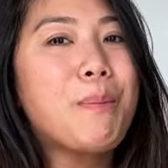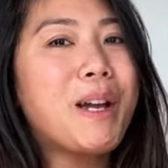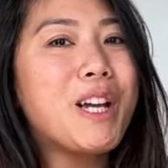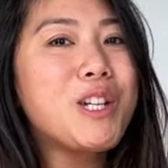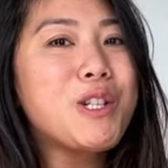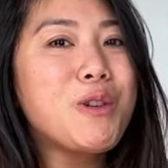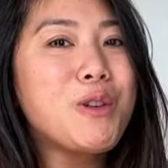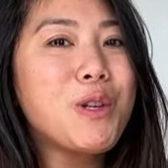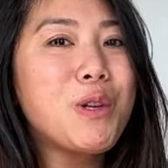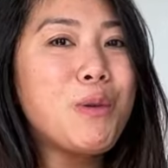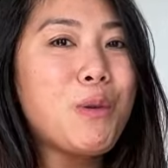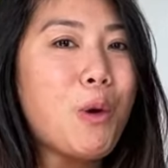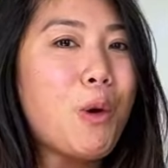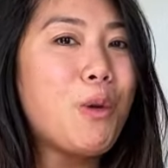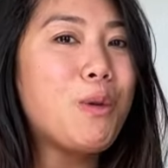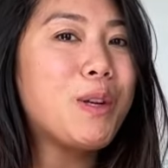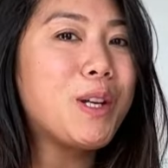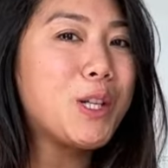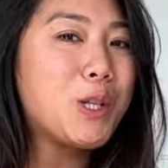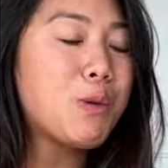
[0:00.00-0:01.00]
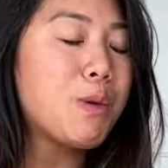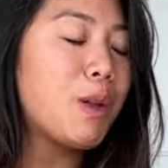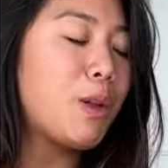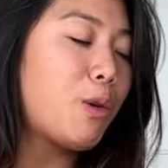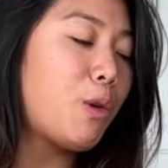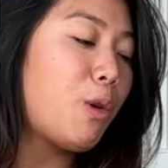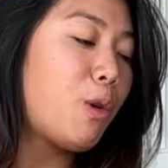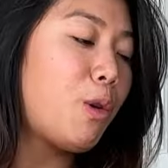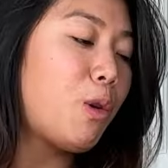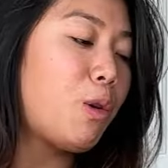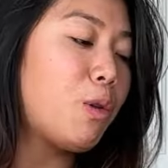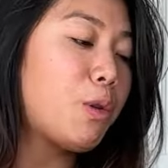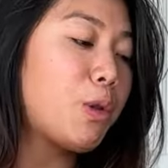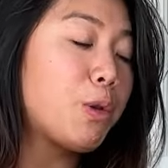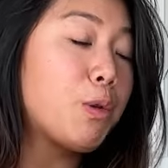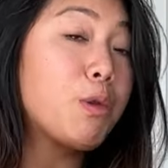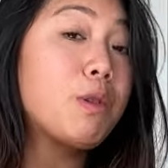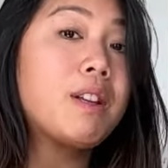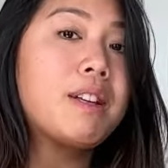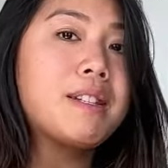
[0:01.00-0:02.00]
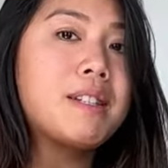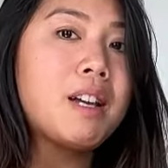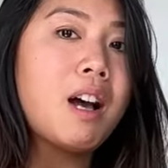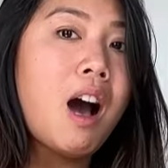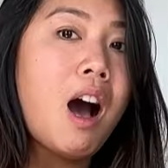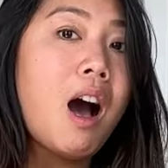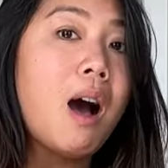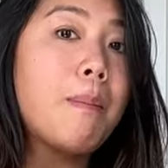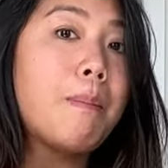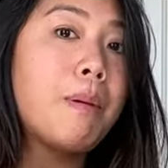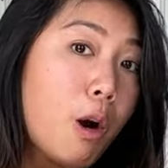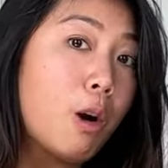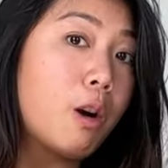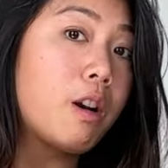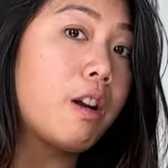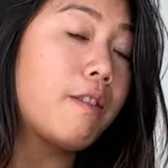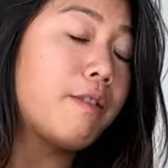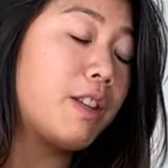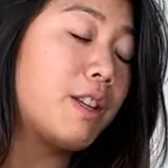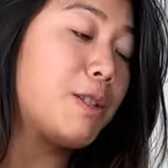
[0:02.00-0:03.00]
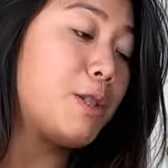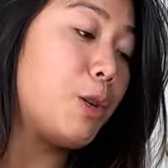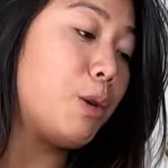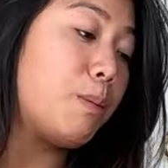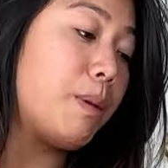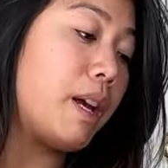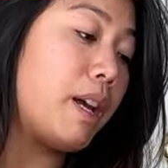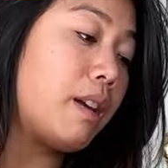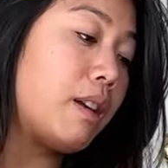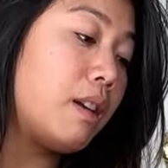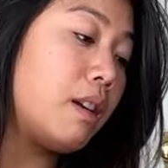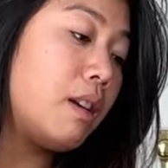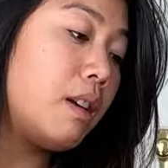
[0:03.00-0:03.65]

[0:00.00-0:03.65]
make sure you only drill a hole through the top part of the tubing.